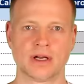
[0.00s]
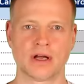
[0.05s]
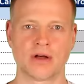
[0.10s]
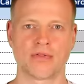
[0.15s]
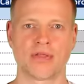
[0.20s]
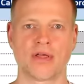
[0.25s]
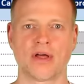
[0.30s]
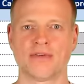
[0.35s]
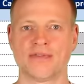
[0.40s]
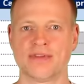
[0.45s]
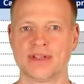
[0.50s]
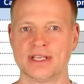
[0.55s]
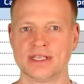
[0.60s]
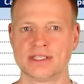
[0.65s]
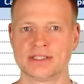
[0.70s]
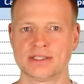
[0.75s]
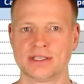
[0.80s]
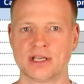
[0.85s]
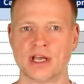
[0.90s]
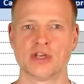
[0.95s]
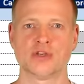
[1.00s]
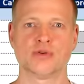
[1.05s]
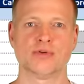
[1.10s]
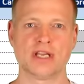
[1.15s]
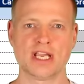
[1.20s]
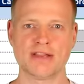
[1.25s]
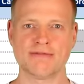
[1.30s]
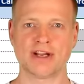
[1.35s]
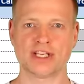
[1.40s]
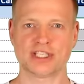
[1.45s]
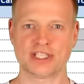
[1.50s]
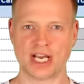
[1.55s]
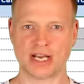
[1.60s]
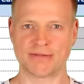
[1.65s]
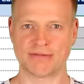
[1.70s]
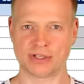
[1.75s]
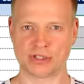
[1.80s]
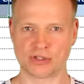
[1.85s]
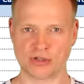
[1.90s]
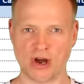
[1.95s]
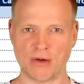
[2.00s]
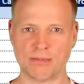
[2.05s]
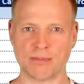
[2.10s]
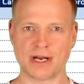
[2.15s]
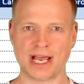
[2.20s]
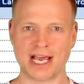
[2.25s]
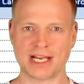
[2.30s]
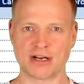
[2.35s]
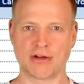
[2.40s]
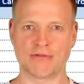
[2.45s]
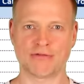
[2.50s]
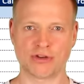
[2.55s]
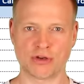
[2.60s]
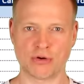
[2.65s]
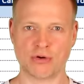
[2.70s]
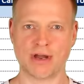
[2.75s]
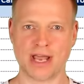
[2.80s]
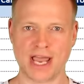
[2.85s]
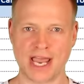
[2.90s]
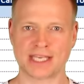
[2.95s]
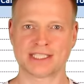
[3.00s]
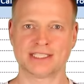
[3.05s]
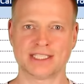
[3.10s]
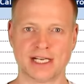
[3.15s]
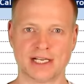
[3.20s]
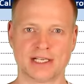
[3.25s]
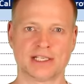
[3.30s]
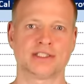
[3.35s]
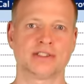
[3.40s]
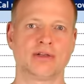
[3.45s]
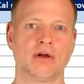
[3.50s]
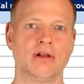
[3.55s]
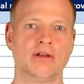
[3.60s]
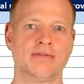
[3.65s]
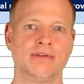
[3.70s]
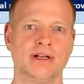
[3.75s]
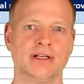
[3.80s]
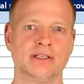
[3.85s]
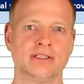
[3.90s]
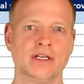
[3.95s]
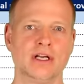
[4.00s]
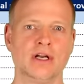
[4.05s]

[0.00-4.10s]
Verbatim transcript: For this, you either check the top line of your Excel solver